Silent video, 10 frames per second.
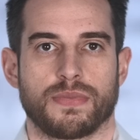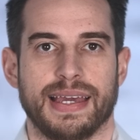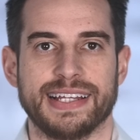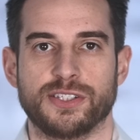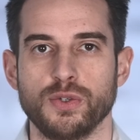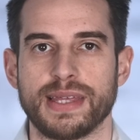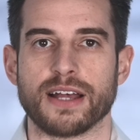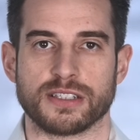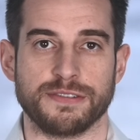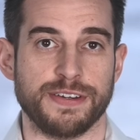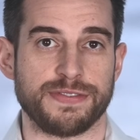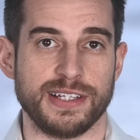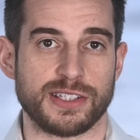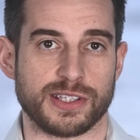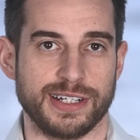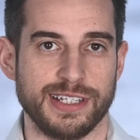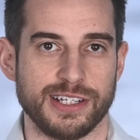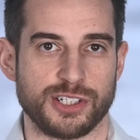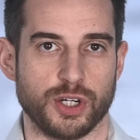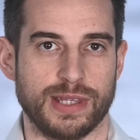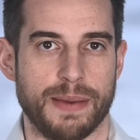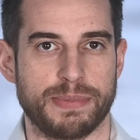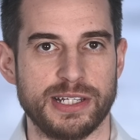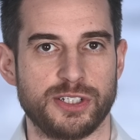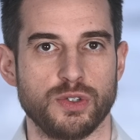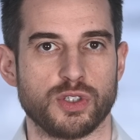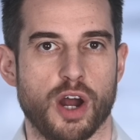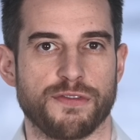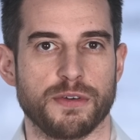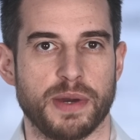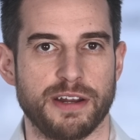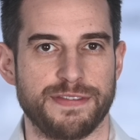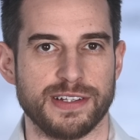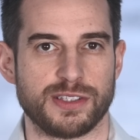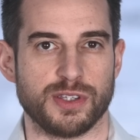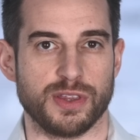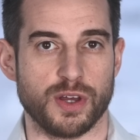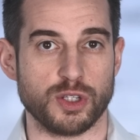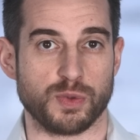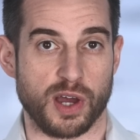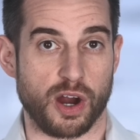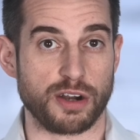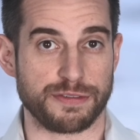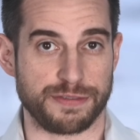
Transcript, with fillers: A two thousand fifteen study showed that beet juice offered benefits to those with heart